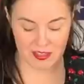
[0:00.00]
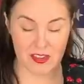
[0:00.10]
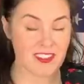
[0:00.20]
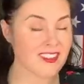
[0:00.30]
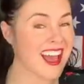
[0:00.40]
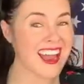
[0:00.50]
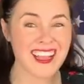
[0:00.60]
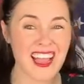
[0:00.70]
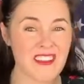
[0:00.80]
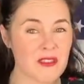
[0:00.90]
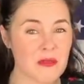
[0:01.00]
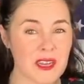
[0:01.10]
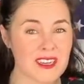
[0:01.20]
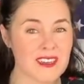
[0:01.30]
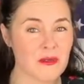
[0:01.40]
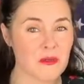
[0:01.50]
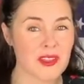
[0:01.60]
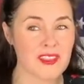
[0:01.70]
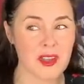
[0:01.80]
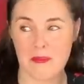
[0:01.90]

There's a lot of guys who went with their